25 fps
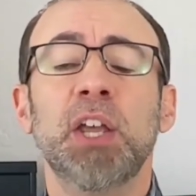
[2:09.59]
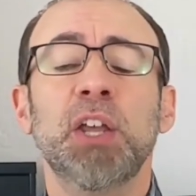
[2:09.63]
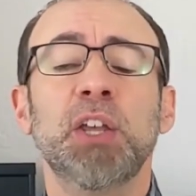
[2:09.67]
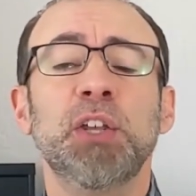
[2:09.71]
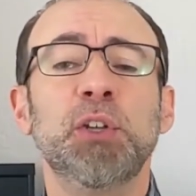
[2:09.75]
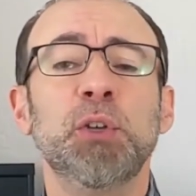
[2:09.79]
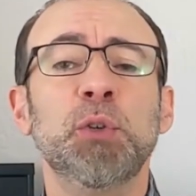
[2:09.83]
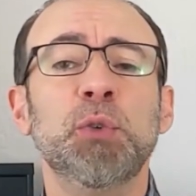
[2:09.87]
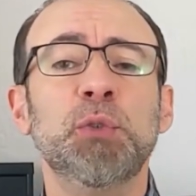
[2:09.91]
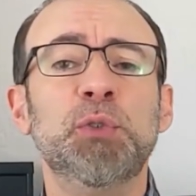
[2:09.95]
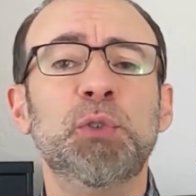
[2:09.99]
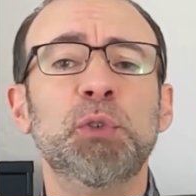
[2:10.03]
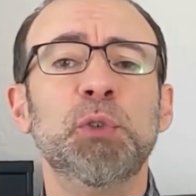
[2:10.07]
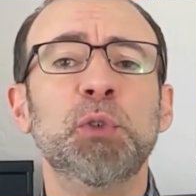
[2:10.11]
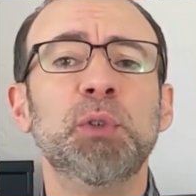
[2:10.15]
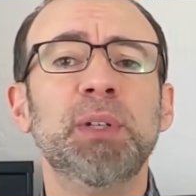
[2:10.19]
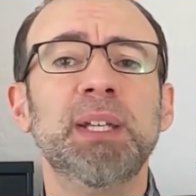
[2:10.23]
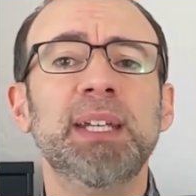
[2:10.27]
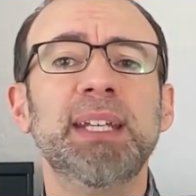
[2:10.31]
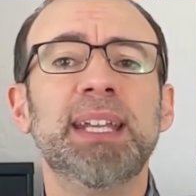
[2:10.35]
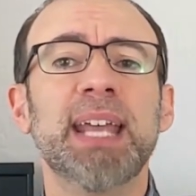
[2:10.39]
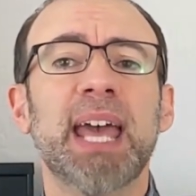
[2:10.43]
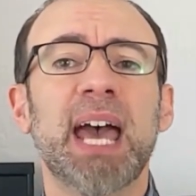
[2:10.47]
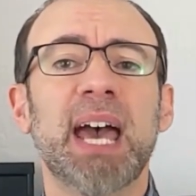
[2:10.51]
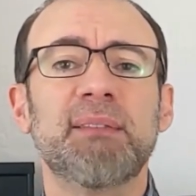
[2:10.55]
You do
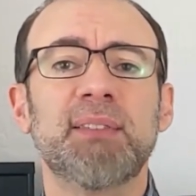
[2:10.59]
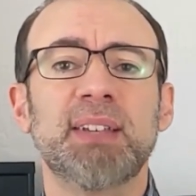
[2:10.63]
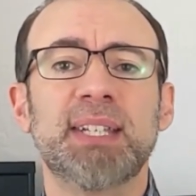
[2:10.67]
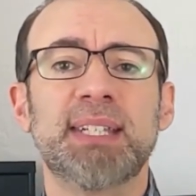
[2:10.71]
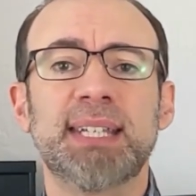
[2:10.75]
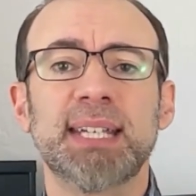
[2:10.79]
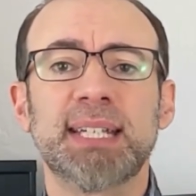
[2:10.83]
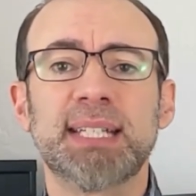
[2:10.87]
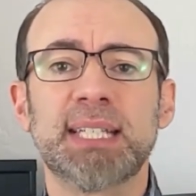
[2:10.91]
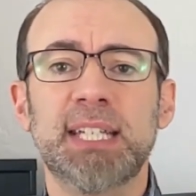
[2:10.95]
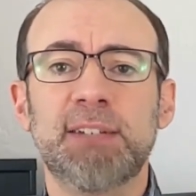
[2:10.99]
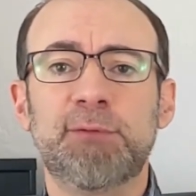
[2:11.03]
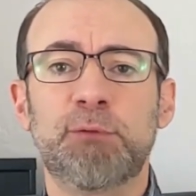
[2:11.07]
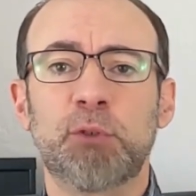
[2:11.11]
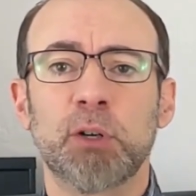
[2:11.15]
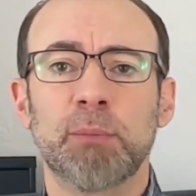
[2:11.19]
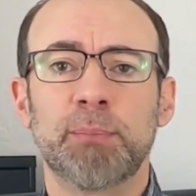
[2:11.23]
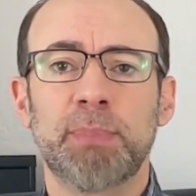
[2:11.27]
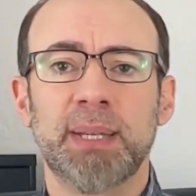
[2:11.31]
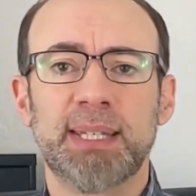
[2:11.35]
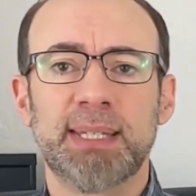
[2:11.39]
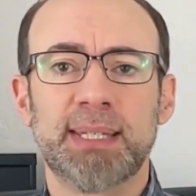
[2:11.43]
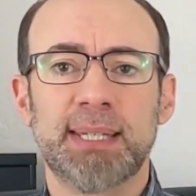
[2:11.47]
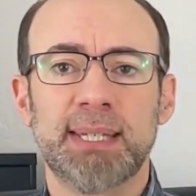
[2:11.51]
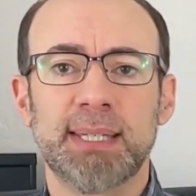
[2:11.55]
need to have a
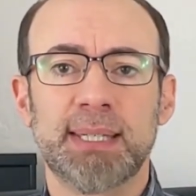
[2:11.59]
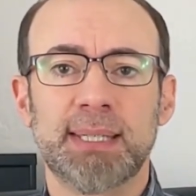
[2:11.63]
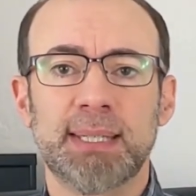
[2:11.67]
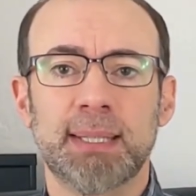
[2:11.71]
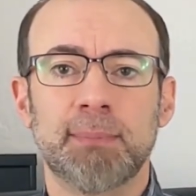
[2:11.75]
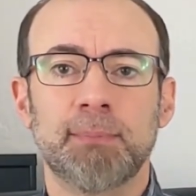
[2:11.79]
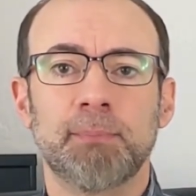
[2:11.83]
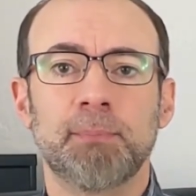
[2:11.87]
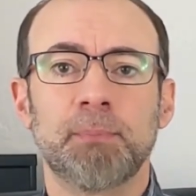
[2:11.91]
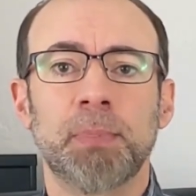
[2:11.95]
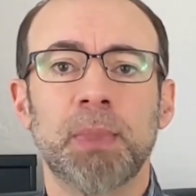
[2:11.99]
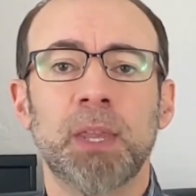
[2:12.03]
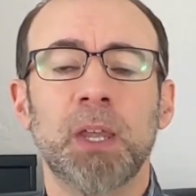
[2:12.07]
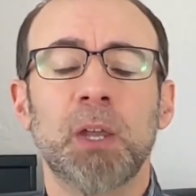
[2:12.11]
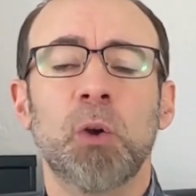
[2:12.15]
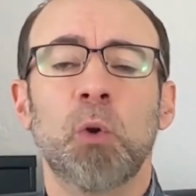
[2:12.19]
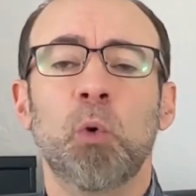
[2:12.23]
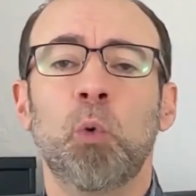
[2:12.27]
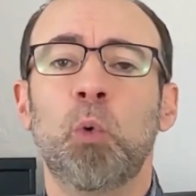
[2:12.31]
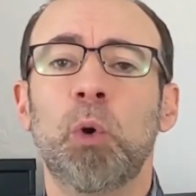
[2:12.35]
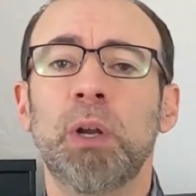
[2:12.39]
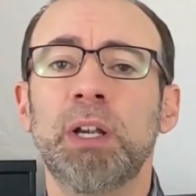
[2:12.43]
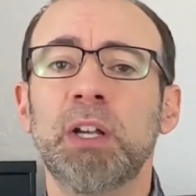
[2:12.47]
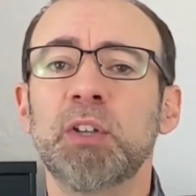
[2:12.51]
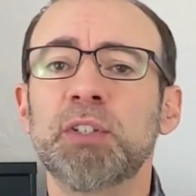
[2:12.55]
64-bit system.
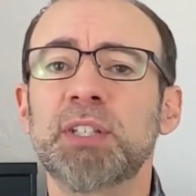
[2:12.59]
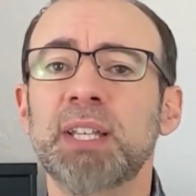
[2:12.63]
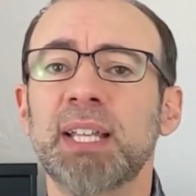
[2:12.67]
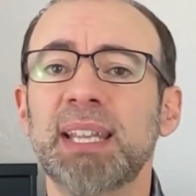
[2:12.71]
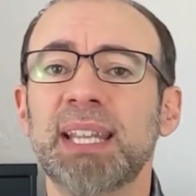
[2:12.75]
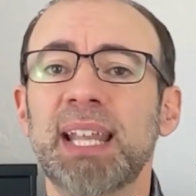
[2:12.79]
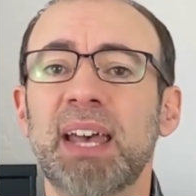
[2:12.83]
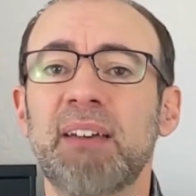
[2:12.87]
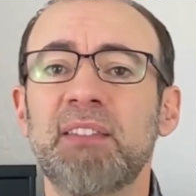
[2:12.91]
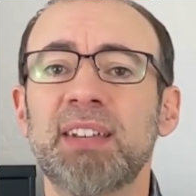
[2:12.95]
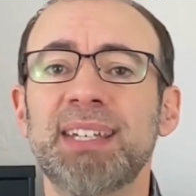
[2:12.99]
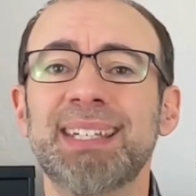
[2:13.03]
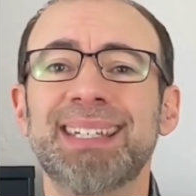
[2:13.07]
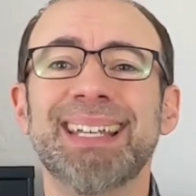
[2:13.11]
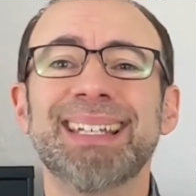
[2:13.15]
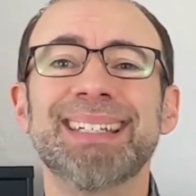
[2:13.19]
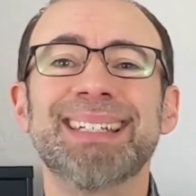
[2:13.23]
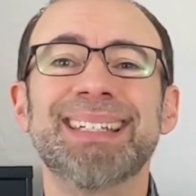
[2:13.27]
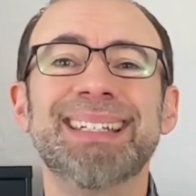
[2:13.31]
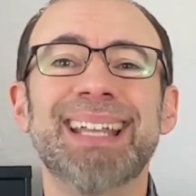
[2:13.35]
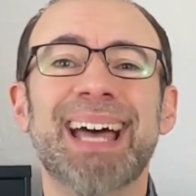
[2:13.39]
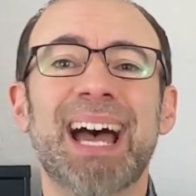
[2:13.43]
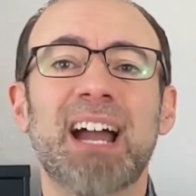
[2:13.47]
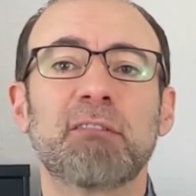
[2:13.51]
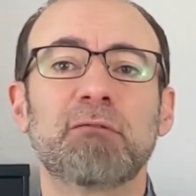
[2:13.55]
Windows 11 does
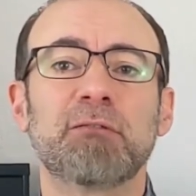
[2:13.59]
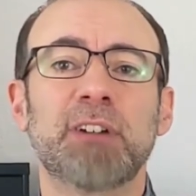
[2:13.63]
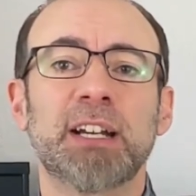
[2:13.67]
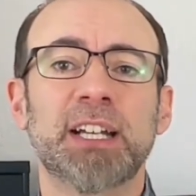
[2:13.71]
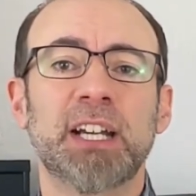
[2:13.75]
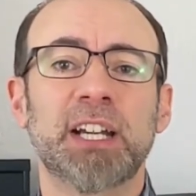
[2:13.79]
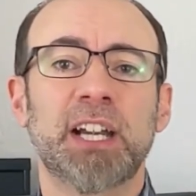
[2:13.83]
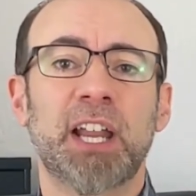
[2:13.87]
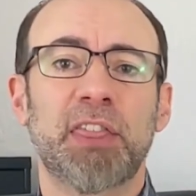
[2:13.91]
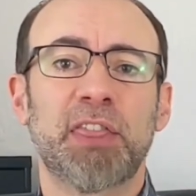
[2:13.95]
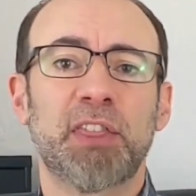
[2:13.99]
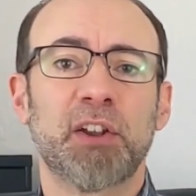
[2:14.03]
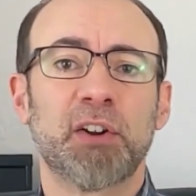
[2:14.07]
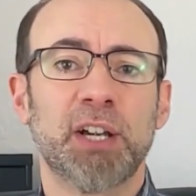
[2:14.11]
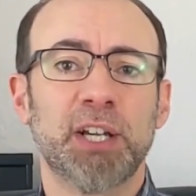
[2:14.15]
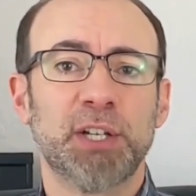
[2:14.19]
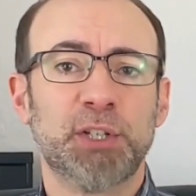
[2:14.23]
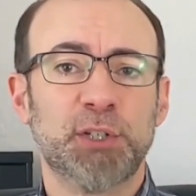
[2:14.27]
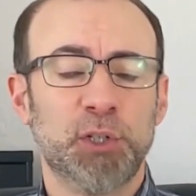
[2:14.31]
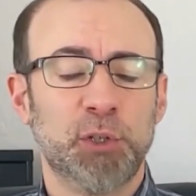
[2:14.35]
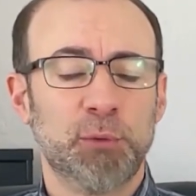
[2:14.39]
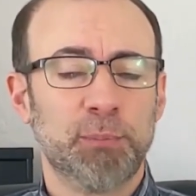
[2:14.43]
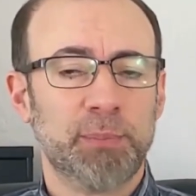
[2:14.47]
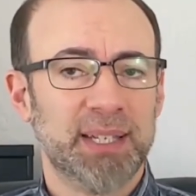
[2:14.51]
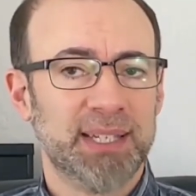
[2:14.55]
not run on a
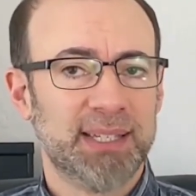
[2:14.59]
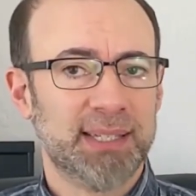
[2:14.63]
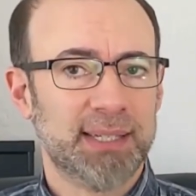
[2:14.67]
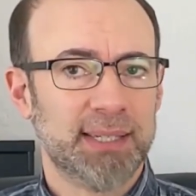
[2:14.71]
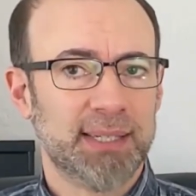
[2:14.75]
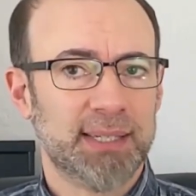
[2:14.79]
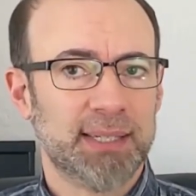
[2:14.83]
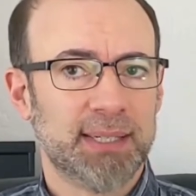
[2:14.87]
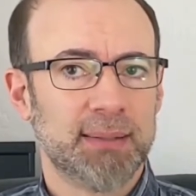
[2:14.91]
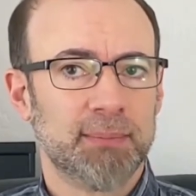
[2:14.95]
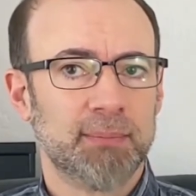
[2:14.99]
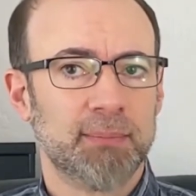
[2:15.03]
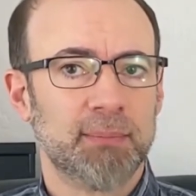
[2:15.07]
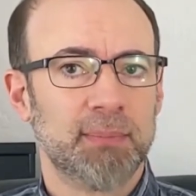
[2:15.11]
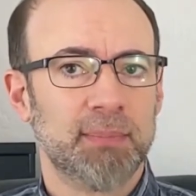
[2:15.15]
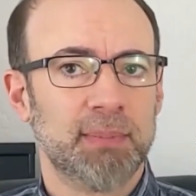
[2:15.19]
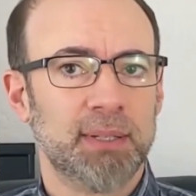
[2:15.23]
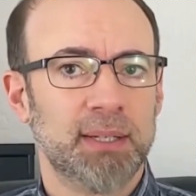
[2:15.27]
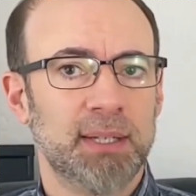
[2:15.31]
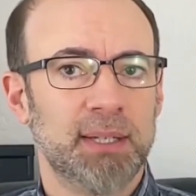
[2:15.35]
32-bit system.